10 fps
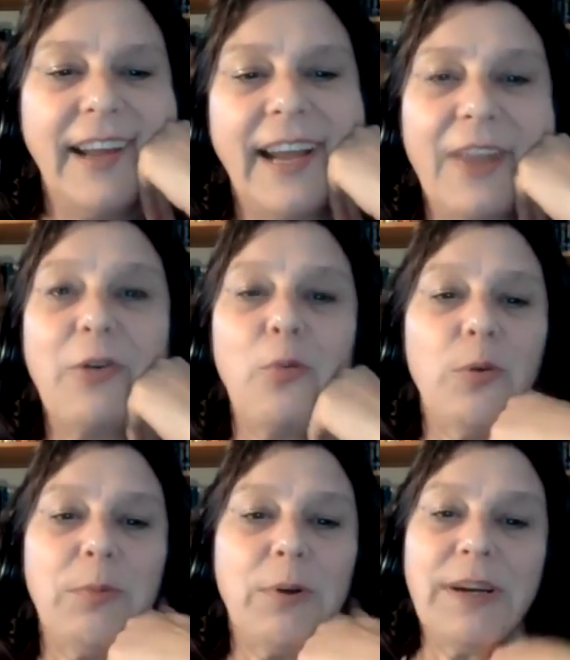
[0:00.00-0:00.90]
Heather
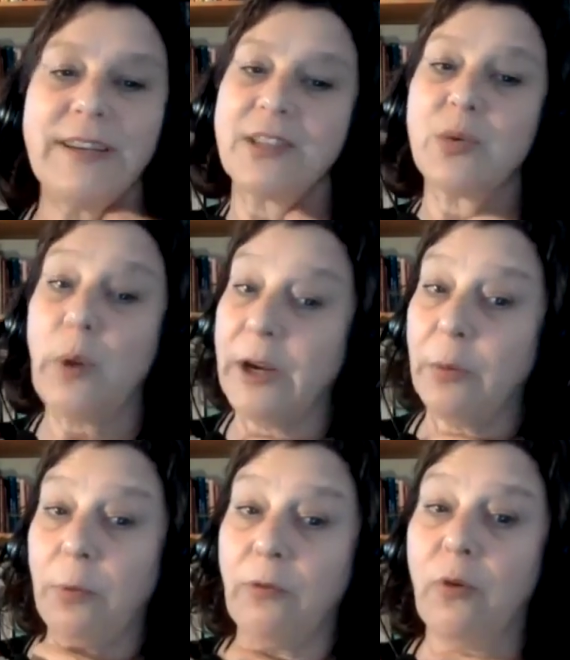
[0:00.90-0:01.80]
Woodbury is a
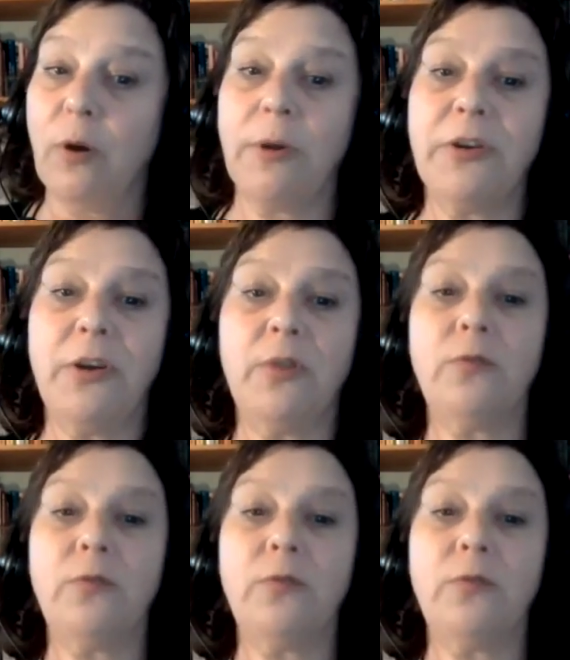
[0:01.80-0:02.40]
writer-performer known